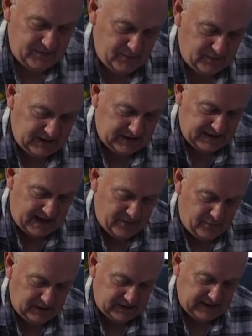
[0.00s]

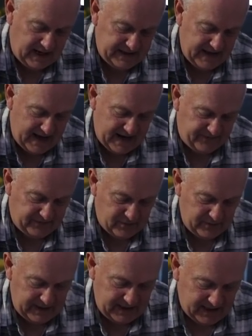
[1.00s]
We'll decide that after
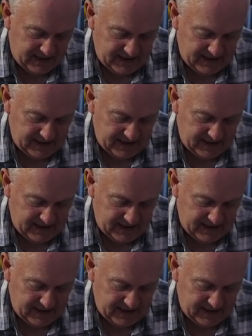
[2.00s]
we,